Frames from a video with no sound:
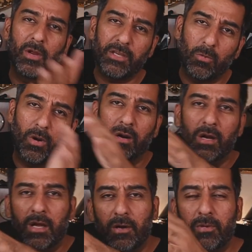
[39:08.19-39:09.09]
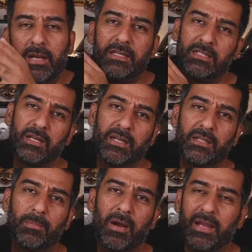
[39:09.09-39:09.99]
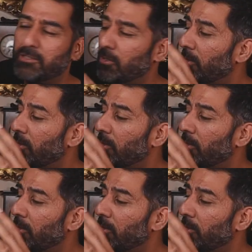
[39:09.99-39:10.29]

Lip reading: when you are really turning the bike.